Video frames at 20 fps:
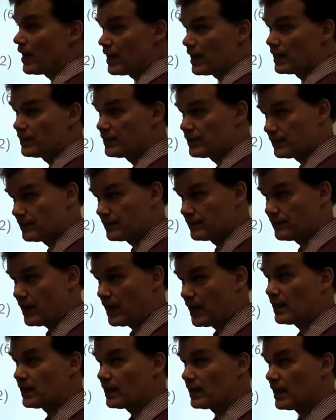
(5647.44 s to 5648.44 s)

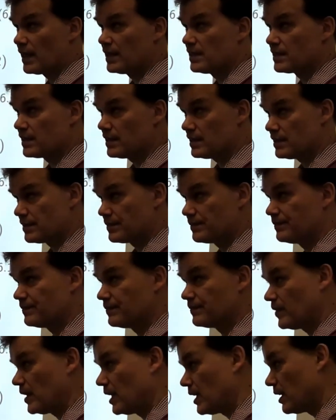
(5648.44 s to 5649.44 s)
finite cases,
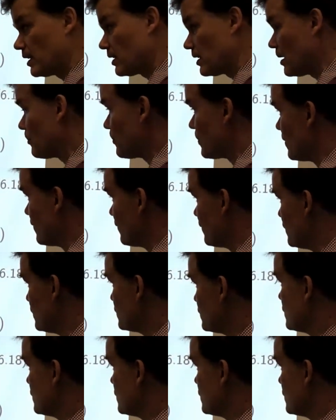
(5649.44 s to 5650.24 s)
finite number of